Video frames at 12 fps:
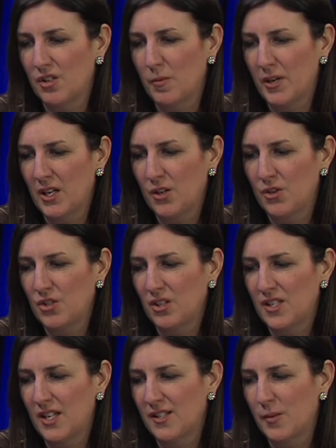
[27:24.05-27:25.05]
Committee. It usually
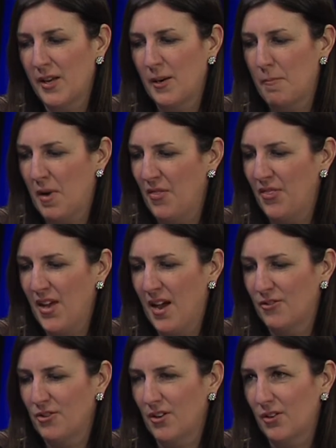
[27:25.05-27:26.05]
takes about a month
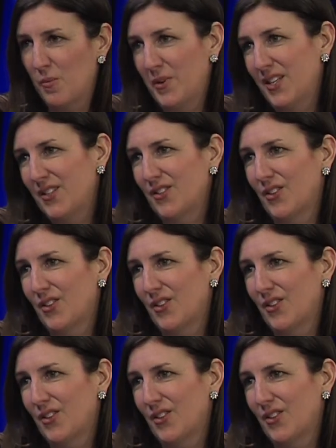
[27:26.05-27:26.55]
after our committees